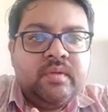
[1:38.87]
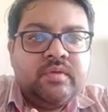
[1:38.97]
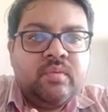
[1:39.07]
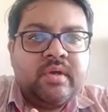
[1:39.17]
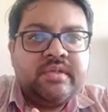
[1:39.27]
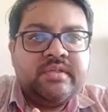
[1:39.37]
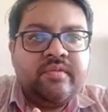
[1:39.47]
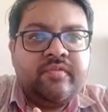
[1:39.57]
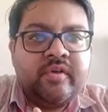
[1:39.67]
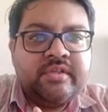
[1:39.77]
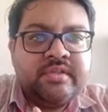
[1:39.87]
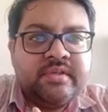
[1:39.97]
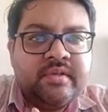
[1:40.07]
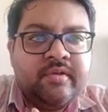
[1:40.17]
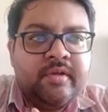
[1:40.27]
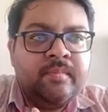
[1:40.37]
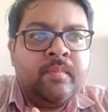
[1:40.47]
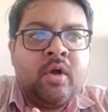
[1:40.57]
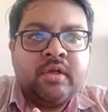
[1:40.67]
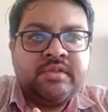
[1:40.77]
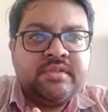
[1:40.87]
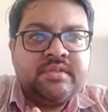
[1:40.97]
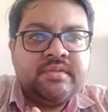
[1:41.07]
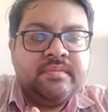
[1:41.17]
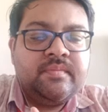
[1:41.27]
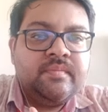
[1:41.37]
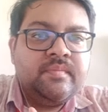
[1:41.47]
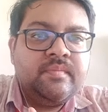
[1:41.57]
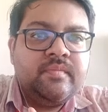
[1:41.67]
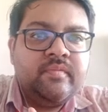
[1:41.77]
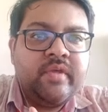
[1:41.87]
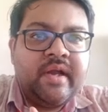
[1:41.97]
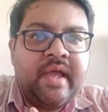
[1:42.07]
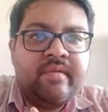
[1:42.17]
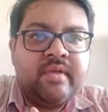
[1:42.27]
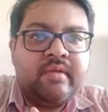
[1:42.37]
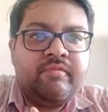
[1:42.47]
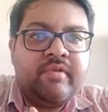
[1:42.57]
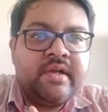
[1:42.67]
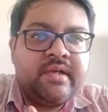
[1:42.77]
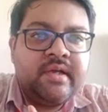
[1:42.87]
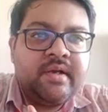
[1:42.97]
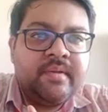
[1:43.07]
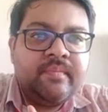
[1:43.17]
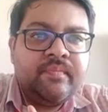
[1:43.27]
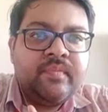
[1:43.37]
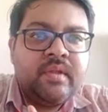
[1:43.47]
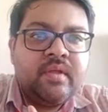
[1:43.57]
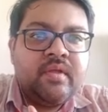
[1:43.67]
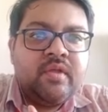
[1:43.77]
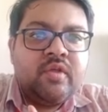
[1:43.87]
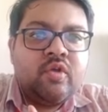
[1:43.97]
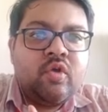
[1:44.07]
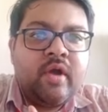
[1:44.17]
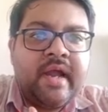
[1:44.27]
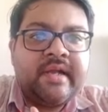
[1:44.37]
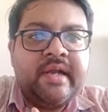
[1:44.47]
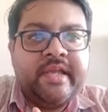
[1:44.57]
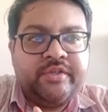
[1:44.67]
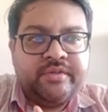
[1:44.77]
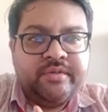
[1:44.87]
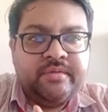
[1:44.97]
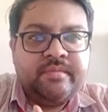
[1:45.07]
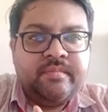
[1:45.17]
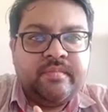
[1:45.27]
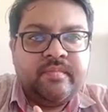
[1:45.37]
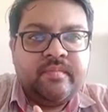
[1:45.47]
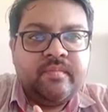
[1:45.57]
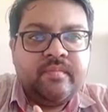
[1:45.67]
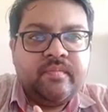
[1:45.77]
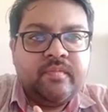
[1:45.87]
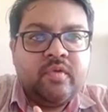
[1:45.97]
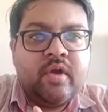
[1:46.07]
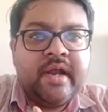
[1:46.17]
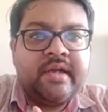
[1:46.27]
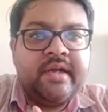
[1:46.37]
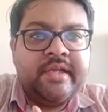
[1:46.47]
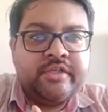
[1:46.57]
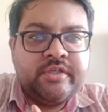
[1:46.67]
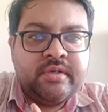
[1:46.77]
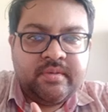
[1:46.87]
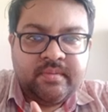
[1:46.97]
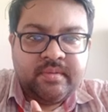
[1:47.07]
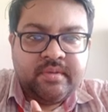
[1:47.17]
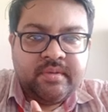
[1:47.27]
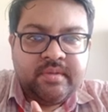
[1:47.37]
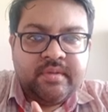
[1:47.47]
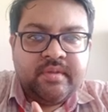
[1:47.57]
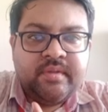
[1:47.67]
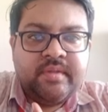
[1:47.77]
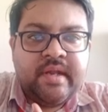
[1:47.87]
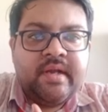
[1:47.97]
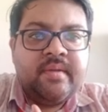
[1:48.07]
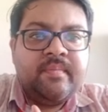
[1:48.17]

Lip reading: So what is the first box we are having? Filter, concatenation. Concatenation. Then